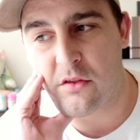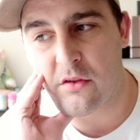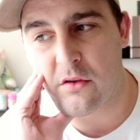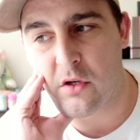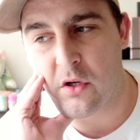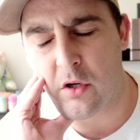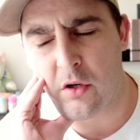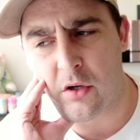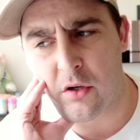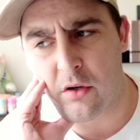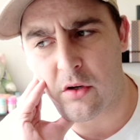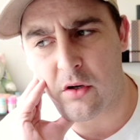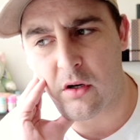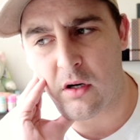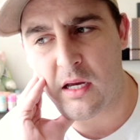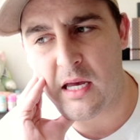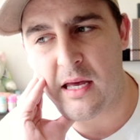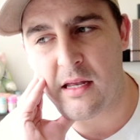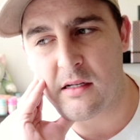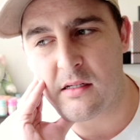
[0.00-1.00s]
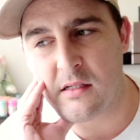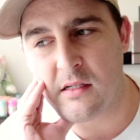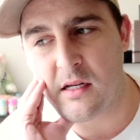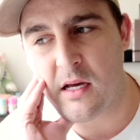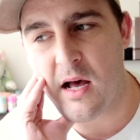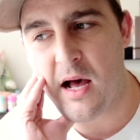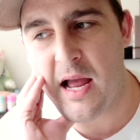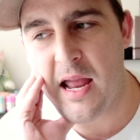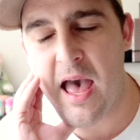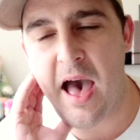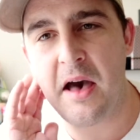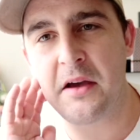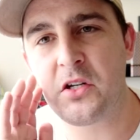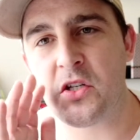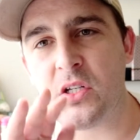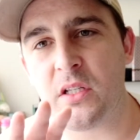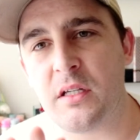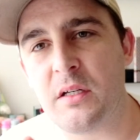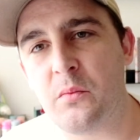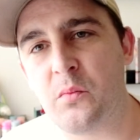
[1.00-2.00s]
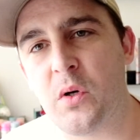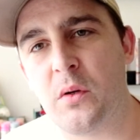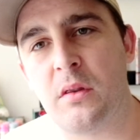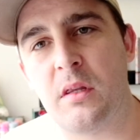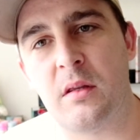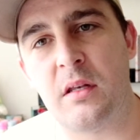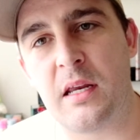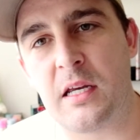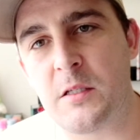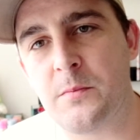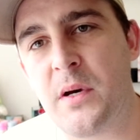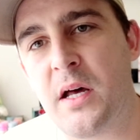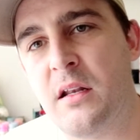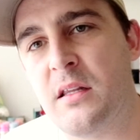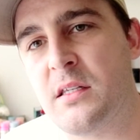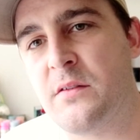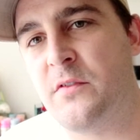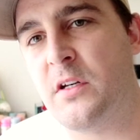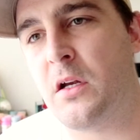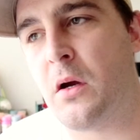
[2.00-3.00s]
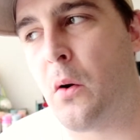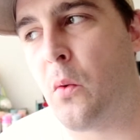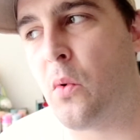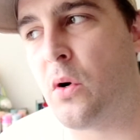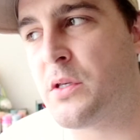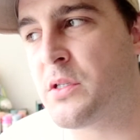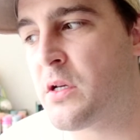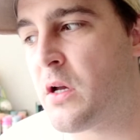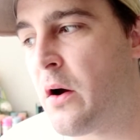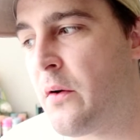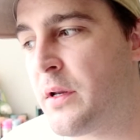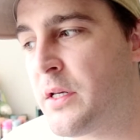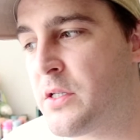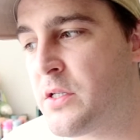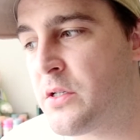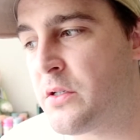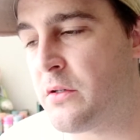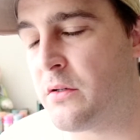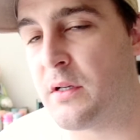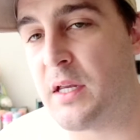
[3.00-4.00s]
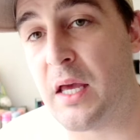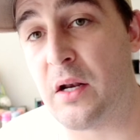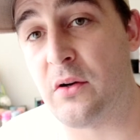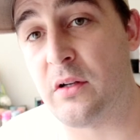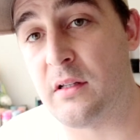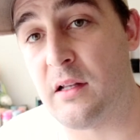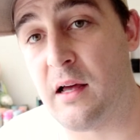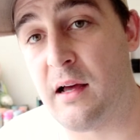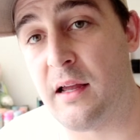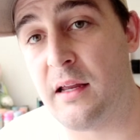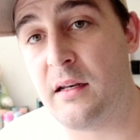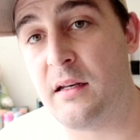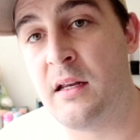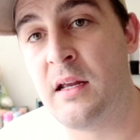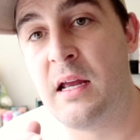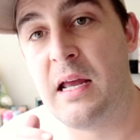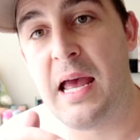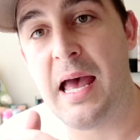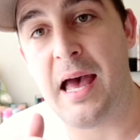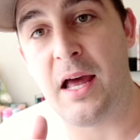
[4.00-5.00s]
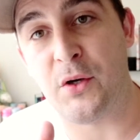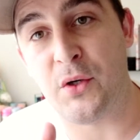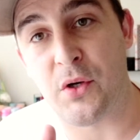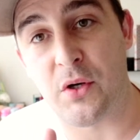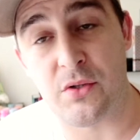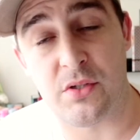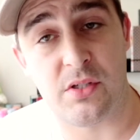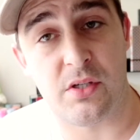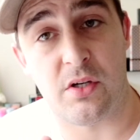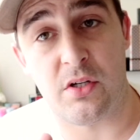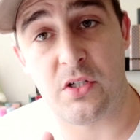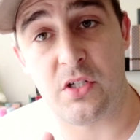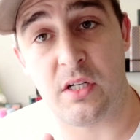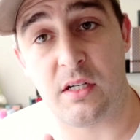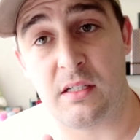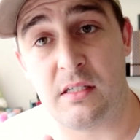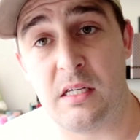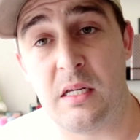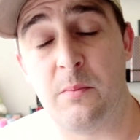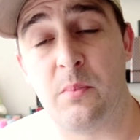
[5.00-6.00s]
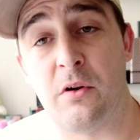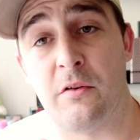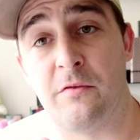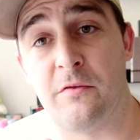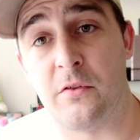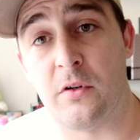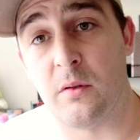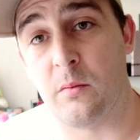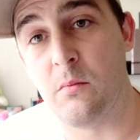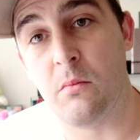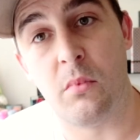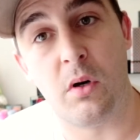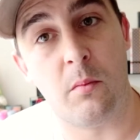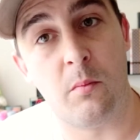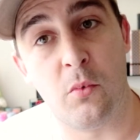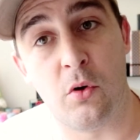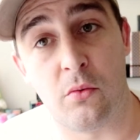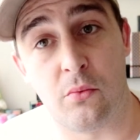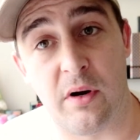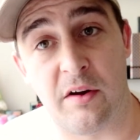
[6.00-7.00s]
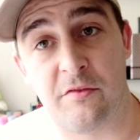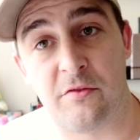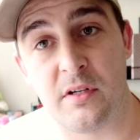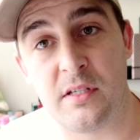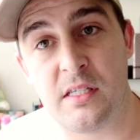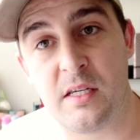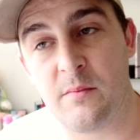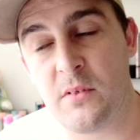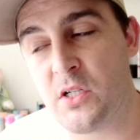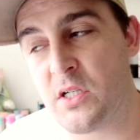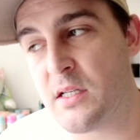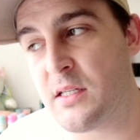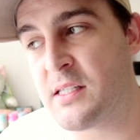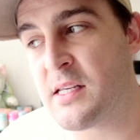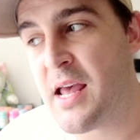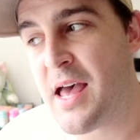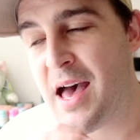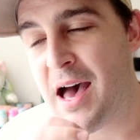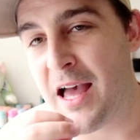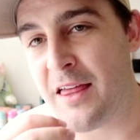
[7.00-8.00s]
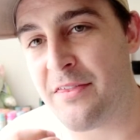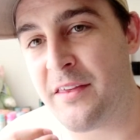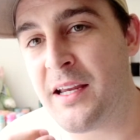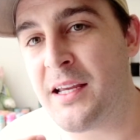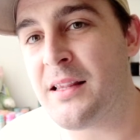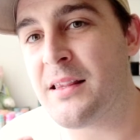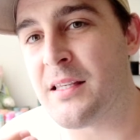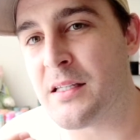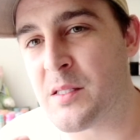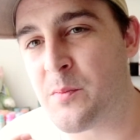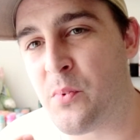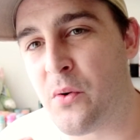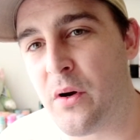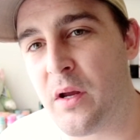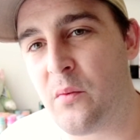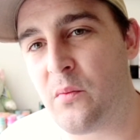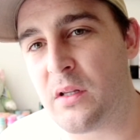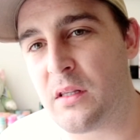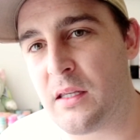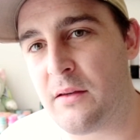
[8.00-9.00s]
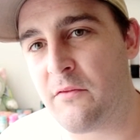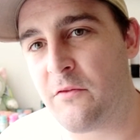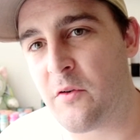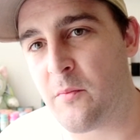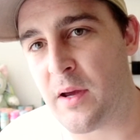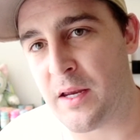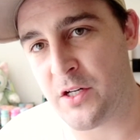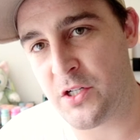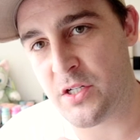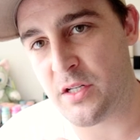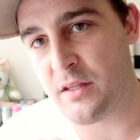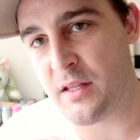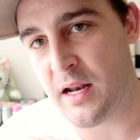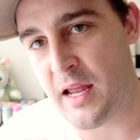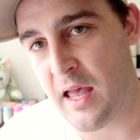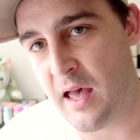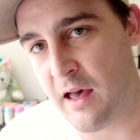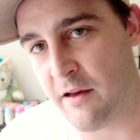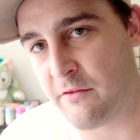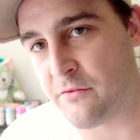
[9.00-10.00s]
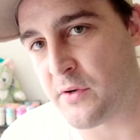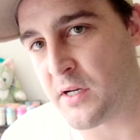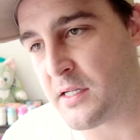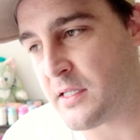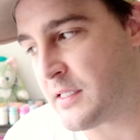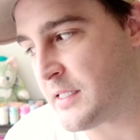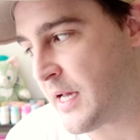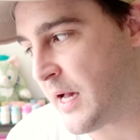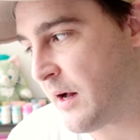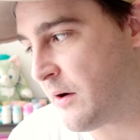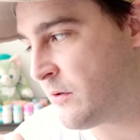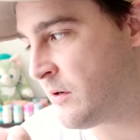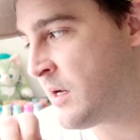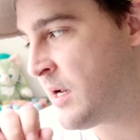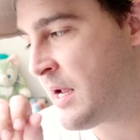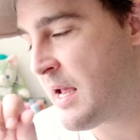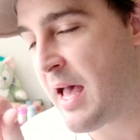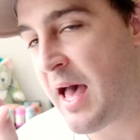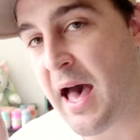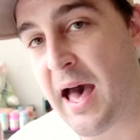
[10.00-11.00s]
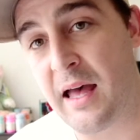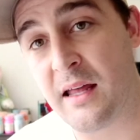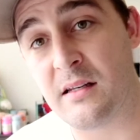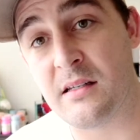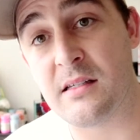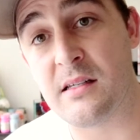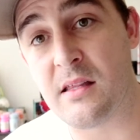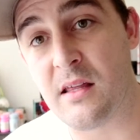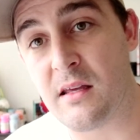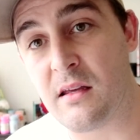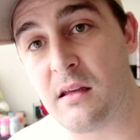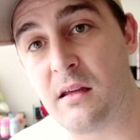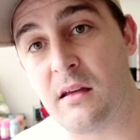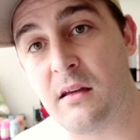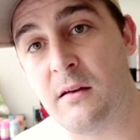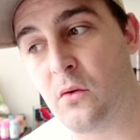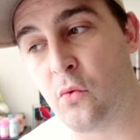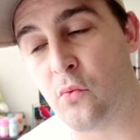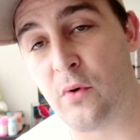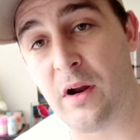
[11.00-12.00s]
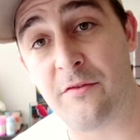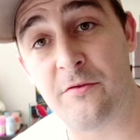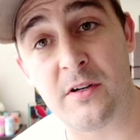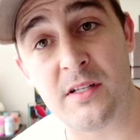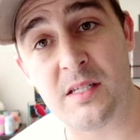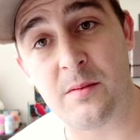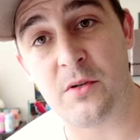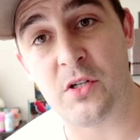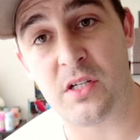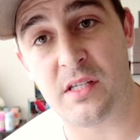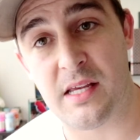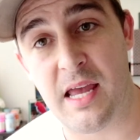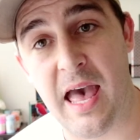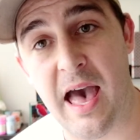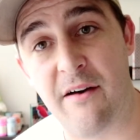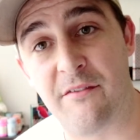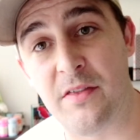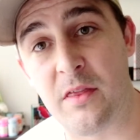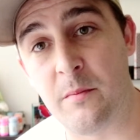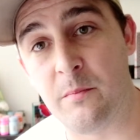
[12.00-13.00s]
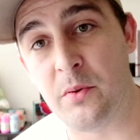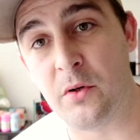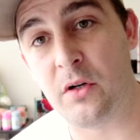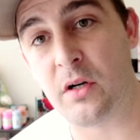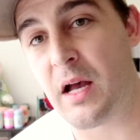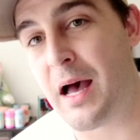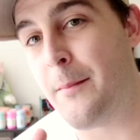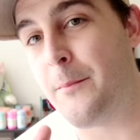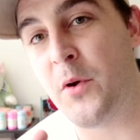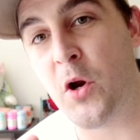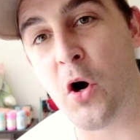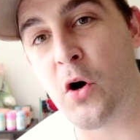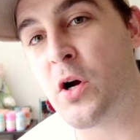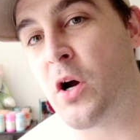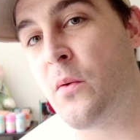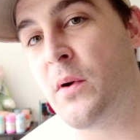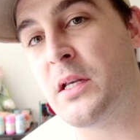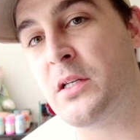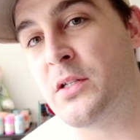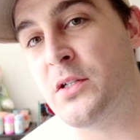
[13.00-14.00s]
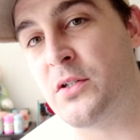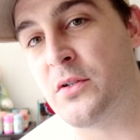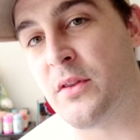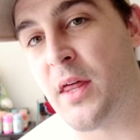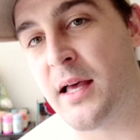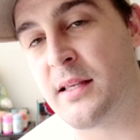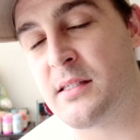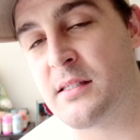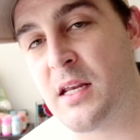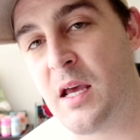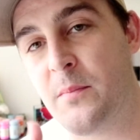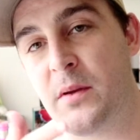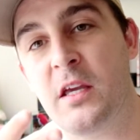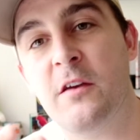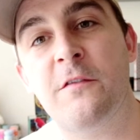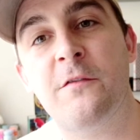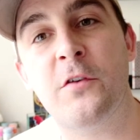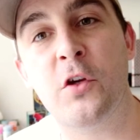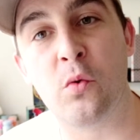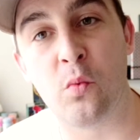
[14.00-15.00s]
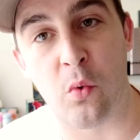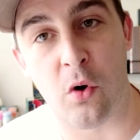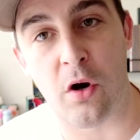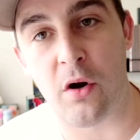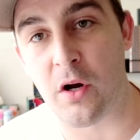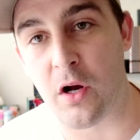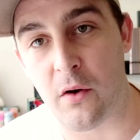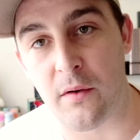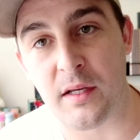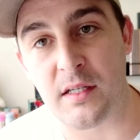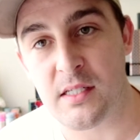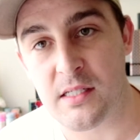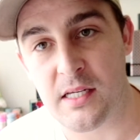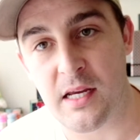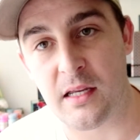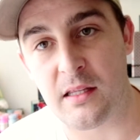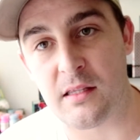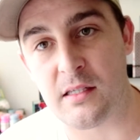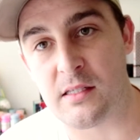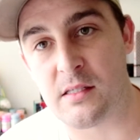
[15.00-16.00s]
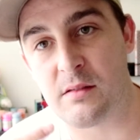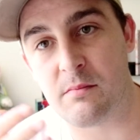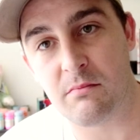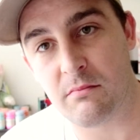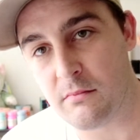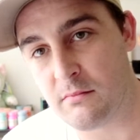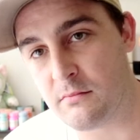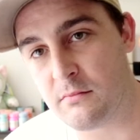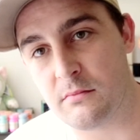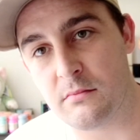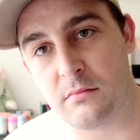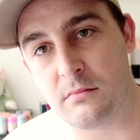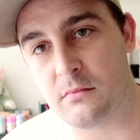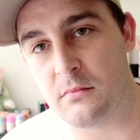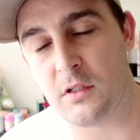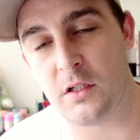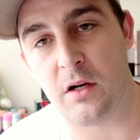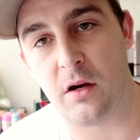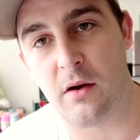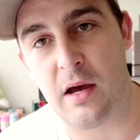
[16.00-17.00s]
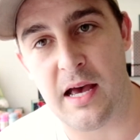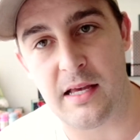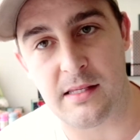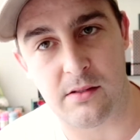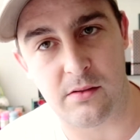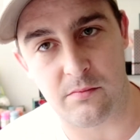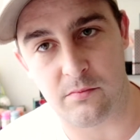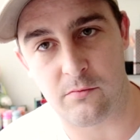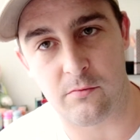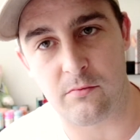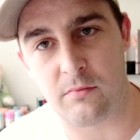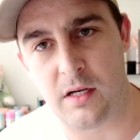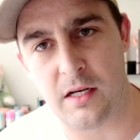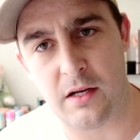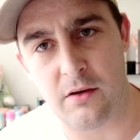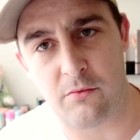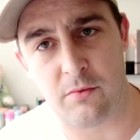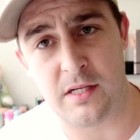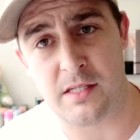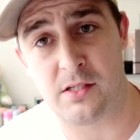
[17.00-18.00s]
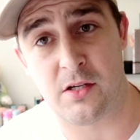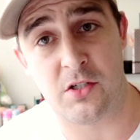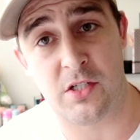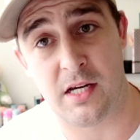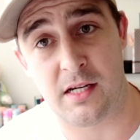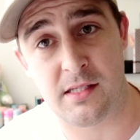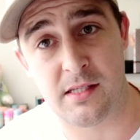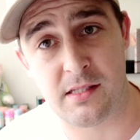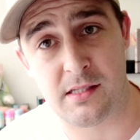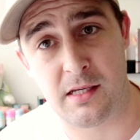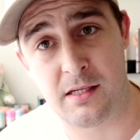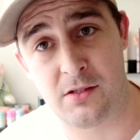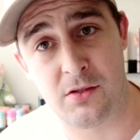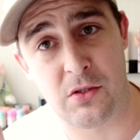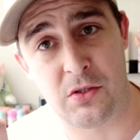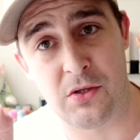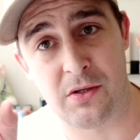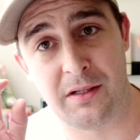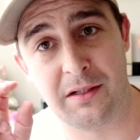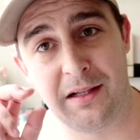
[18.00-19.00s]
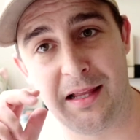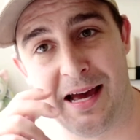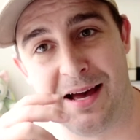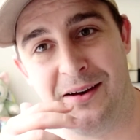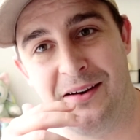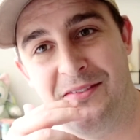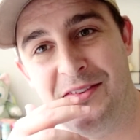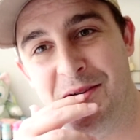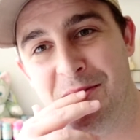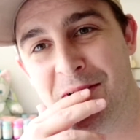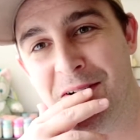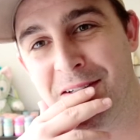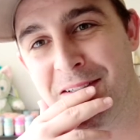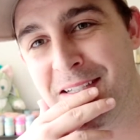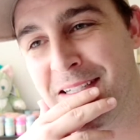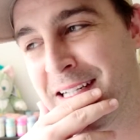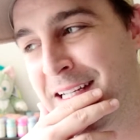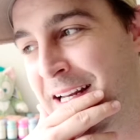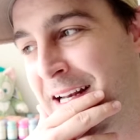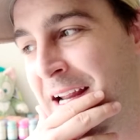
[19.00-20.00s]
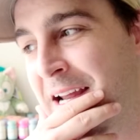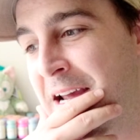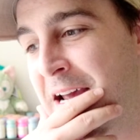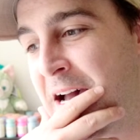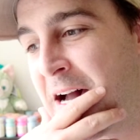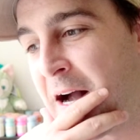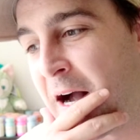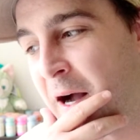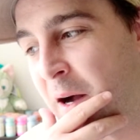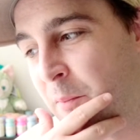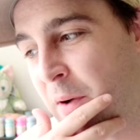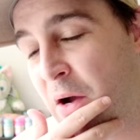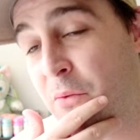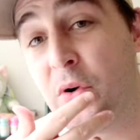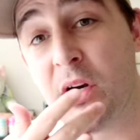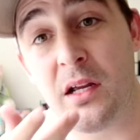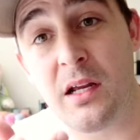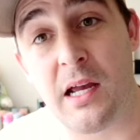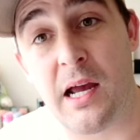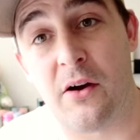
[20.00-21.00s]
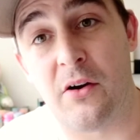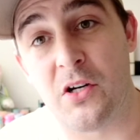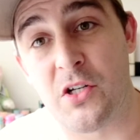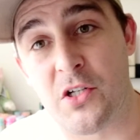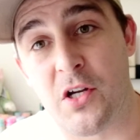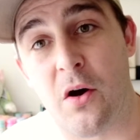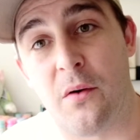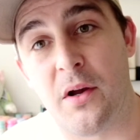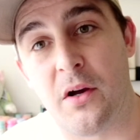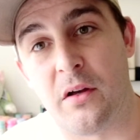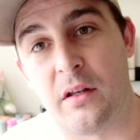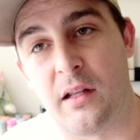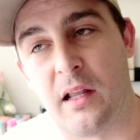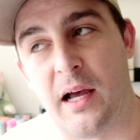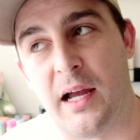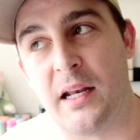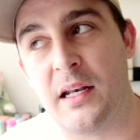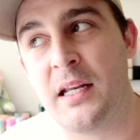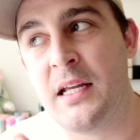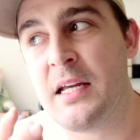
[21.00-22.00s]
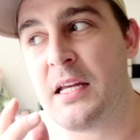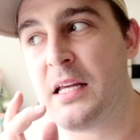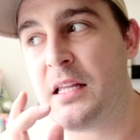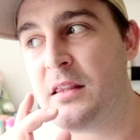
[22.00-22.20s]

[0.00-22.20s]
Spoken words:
her, and I actually, the next part of this video I was going to get online and go searching deeper for more reference images. I think at this point, with the information that I have written down and the reference images I have in the book, I'm not going to do that step. If you were going to take this, you know, as a research exercise tutorial, however you want to look at it, I would encourage going online.